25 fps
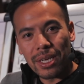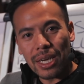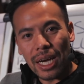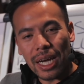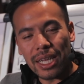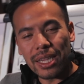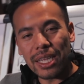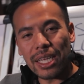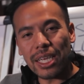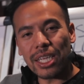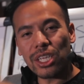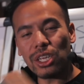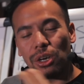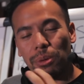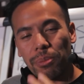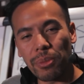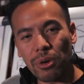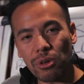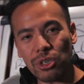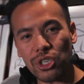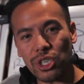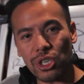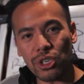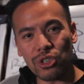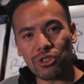And then
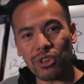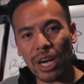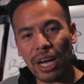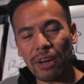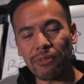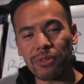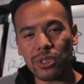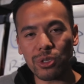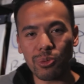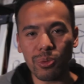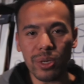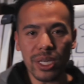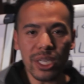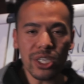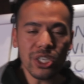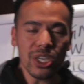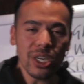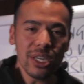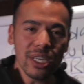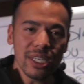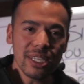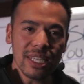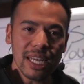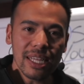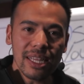emotional drivers, we need to
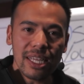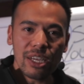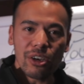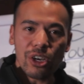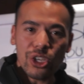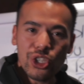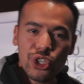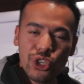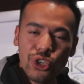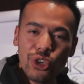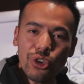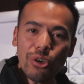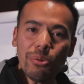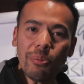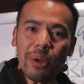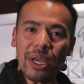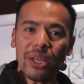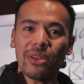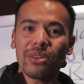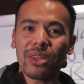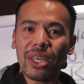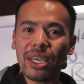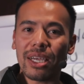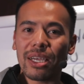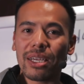understand there are two
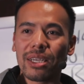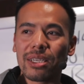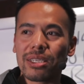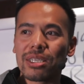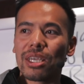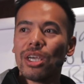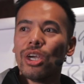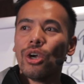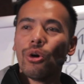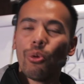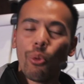main things.